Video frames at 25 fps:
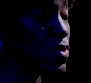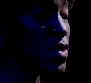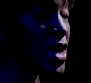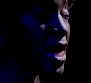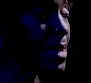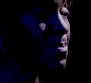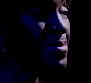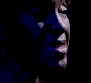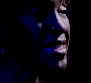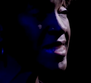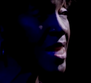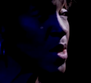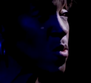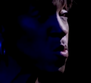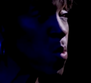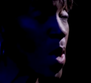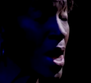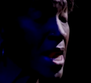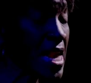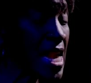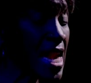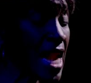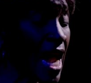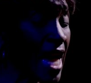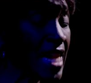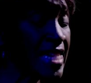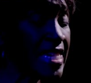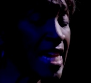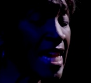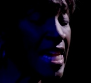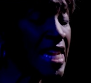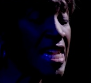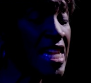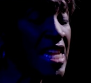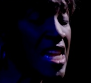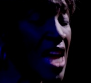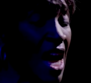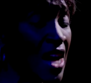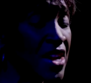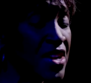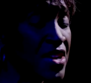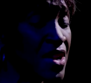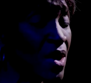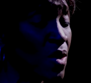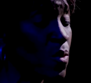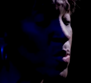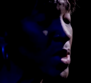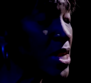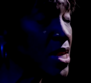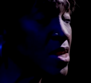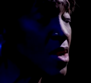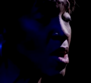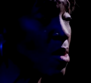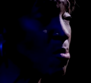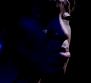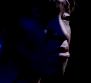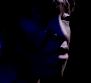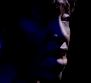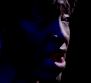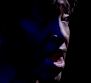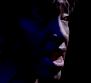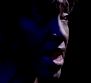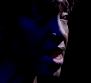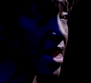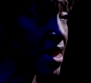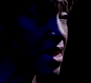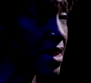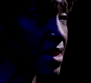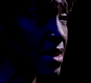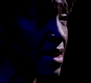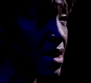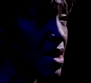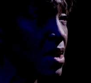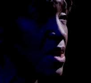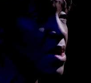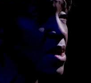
Do them see one light in yonder window break?